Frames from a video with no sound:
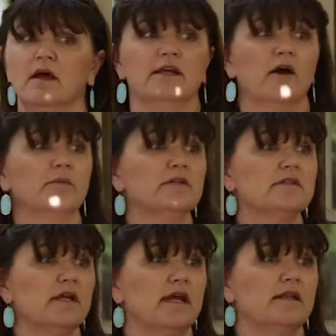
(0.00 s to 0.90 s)
Now I'm going to
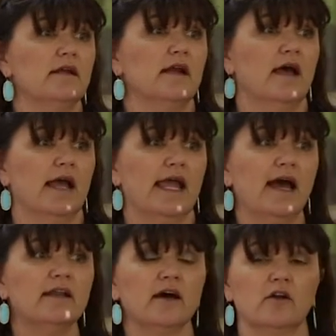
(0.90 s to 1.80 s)
send a
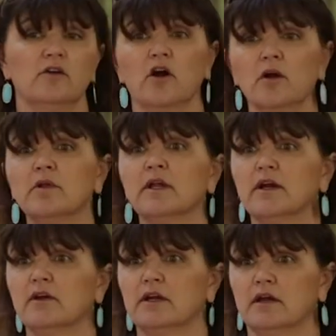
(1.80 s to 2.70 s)
handout on
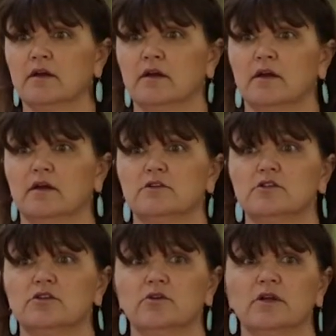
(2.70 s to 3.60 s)
Armillaria
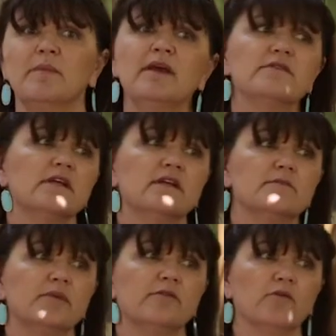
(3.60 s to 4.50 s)
to, I may have sent
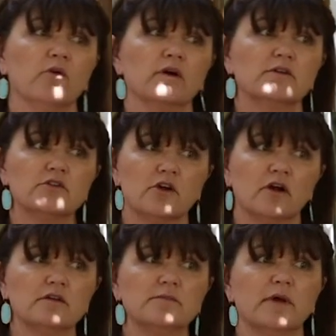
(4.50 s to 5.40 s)
it before to
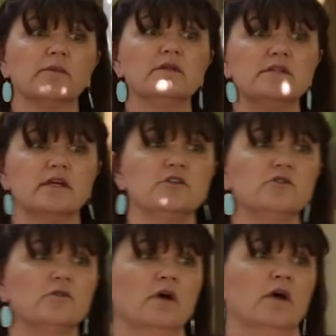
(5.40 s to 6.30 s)
Charles, but I'm going to send
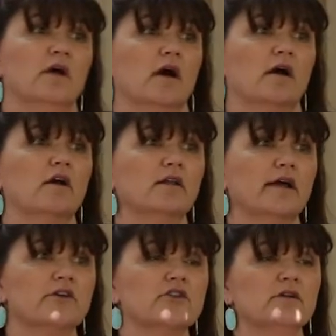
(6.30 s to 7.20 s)
you a
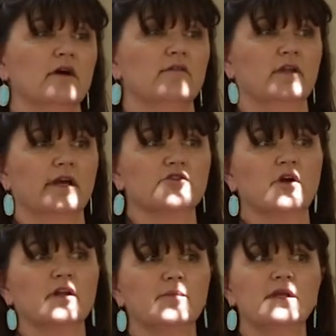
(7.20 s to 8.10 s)
collection of
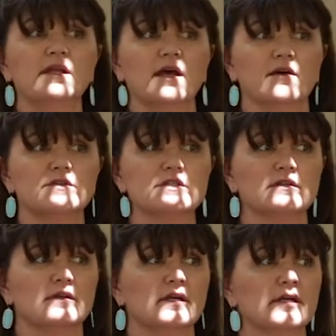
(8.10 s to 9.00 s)
electronic P D Fs,